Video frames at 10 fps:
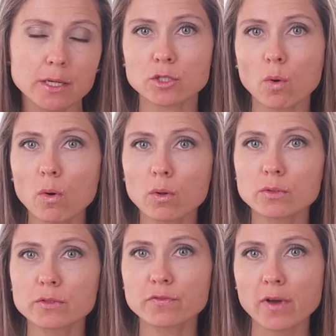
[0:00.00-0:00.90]
and
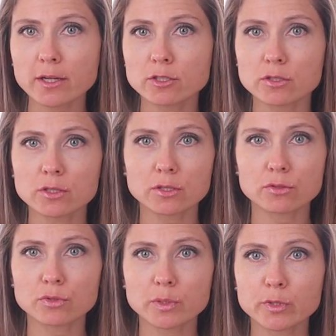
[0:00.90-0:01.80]
all the factors
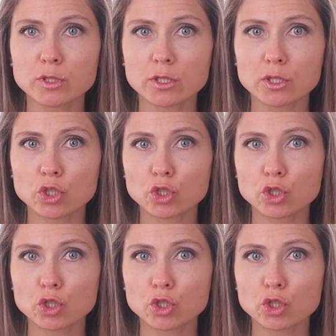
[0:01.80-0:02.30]
contributing